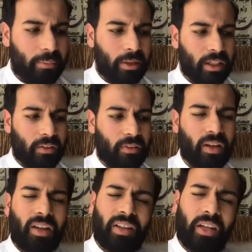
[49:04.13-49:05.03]
been given,
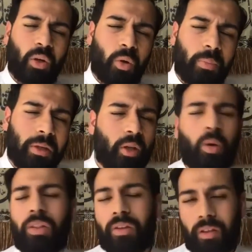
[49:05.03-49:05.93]
then there would be no
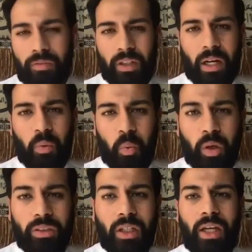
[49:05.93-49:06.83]
other gift that I would want.
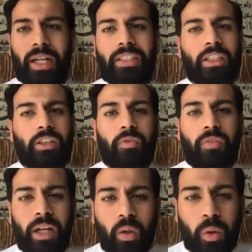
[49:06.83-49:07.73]
And he said the
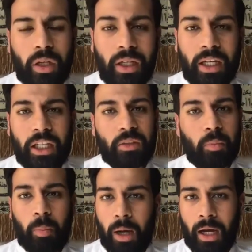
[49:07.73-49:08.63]
final one is
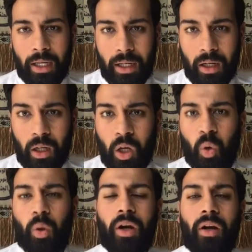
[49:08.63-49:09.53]
mubahala,
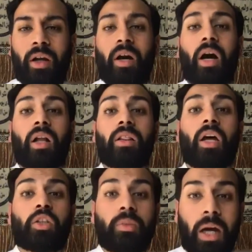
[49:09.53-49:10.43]
where Allah
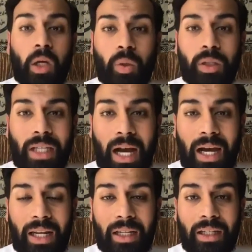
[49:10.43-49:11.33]
subhanahu wa
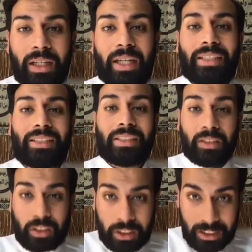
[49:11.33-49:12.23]
ta'ala has
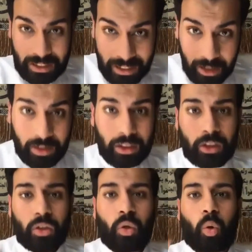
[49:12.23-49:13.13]
sealed this
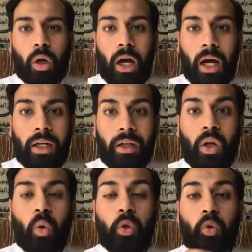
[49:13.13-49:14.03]
in the Quran
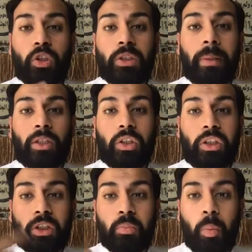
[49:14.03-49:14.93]
with respect to
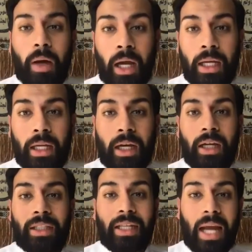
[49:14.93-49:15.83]
this mubahala
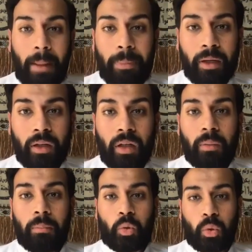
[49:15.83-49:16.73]
that happened
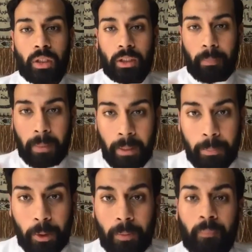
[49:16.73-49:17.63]
between the
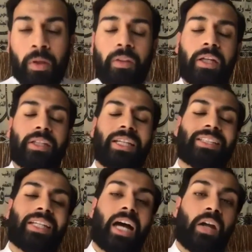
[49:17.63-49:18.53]
people, that they
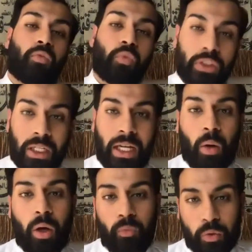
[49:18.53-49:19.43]
said anfusana
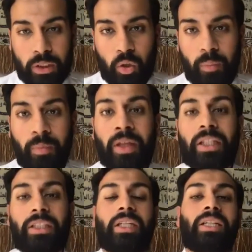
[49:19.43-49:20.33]
wa anfusakum, they
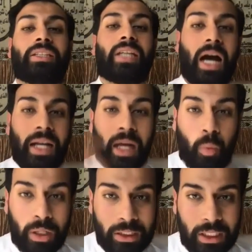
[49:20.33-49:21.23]
said nisa'ana wa
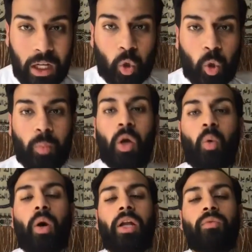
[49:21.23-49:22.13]
nisa'akum
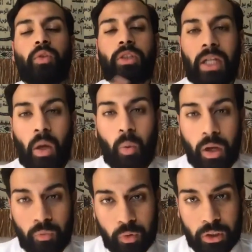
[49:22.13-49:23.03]
wa anfusana wa
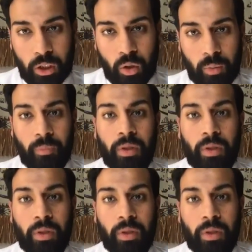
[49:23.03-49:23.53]
anfusakum.